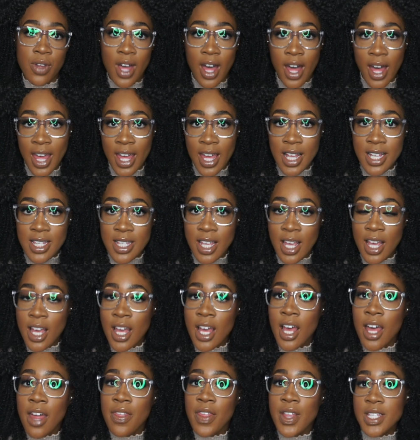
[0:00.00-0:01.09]
guys.
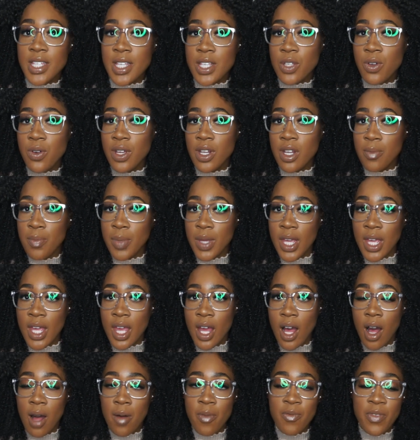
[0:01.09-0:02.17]
This is going to
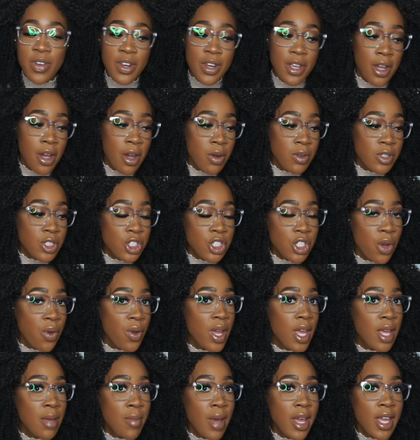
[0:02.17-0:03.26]
be a video
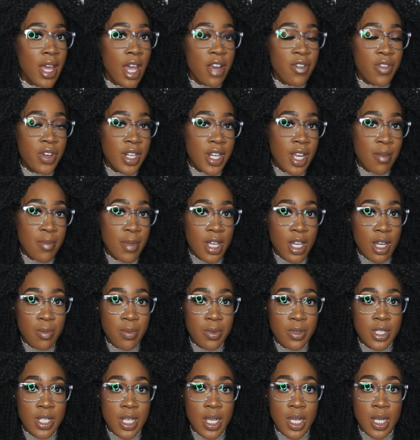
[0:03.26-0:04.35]
showing my everyday makeup
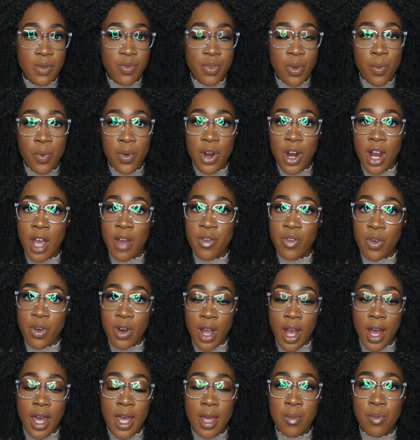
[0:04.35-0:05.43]
routine for wherever
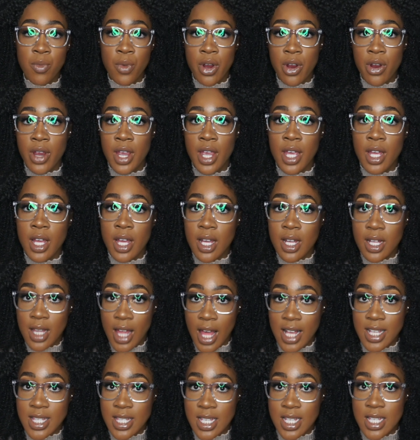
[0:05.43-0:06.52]
I am wearing
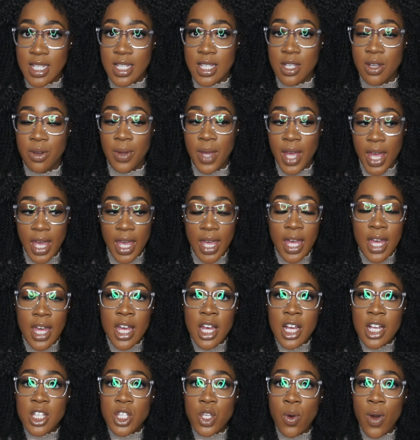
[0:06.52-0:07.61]
glasses, okay?
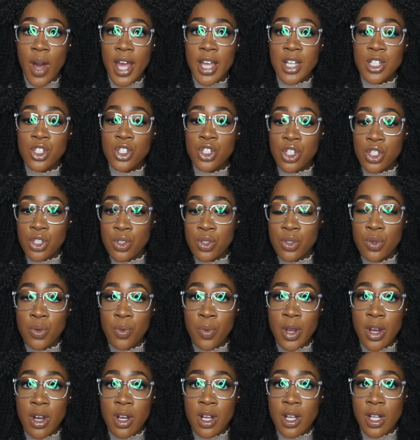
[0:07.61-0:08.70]
So I do
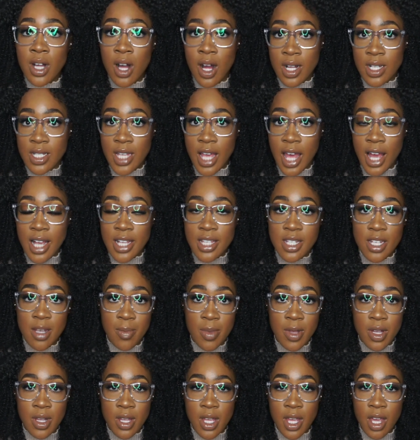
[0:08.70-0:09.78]
wear contacts
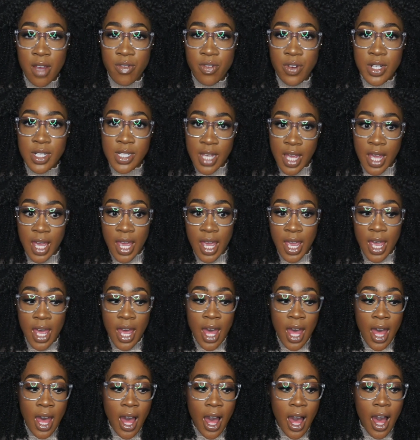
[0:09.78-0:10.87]
typically every day.
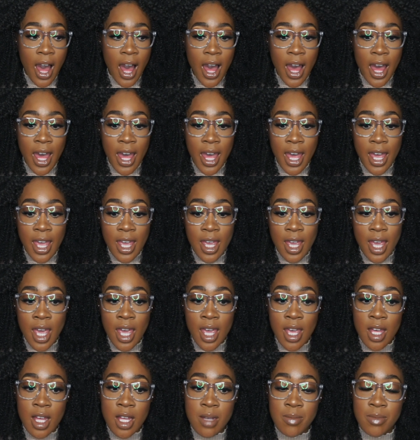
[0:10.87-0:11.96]
I
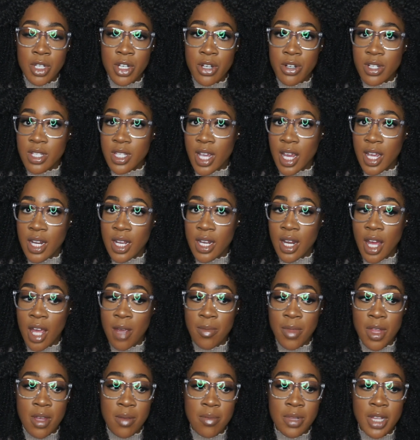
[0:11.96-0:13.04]
am nearsighted. I'm
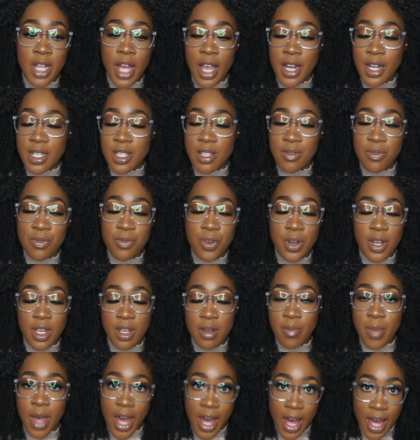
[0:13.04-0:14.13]
like blind as a
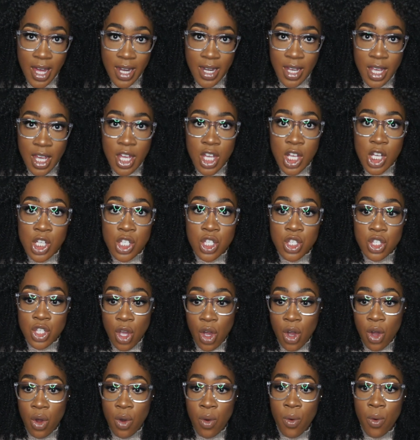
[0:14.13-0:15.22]
freaking bat.
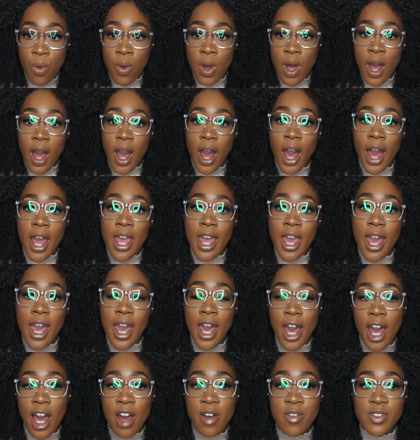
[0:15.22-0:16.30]
So I
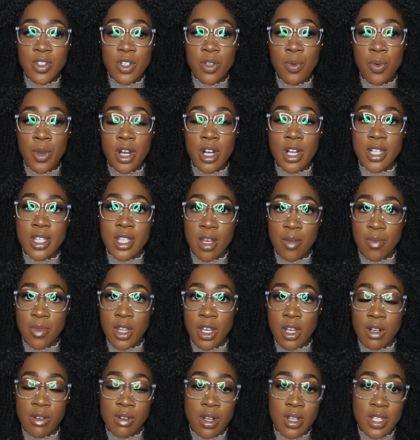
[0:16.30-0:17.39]
have to wear something
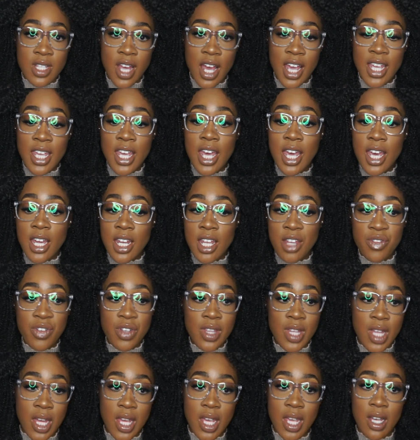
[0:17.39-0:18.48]
or else I can't
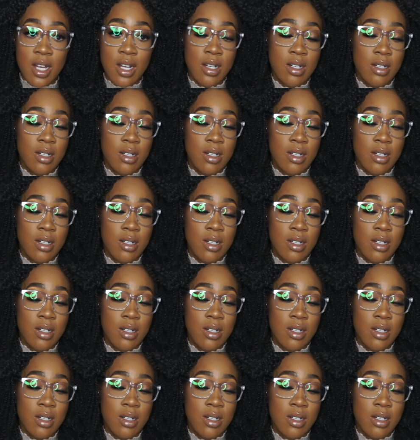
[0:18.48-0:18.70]
even like,